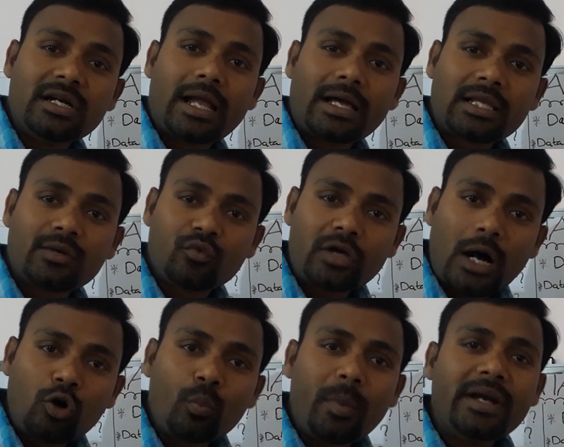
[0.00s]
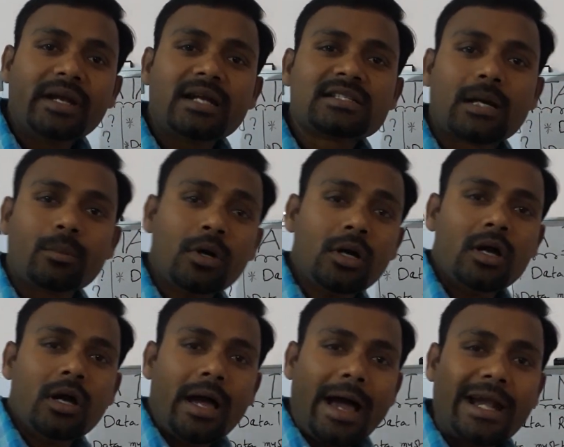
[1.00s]
like that we have to maintain some
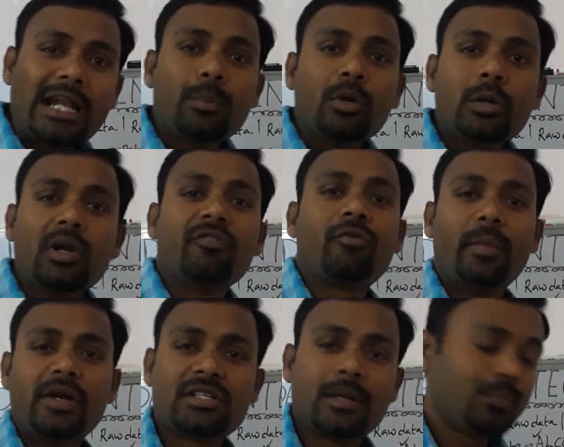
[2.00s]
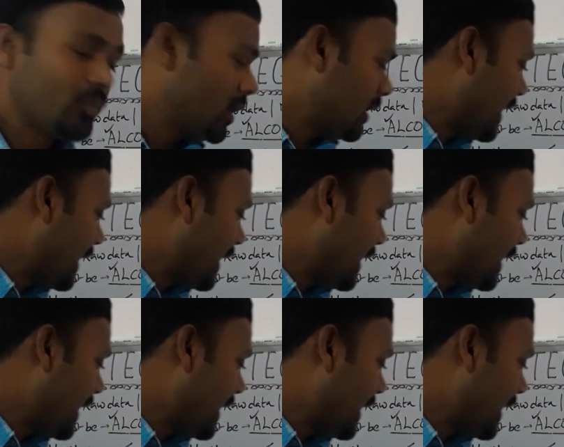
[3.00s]
attributable information,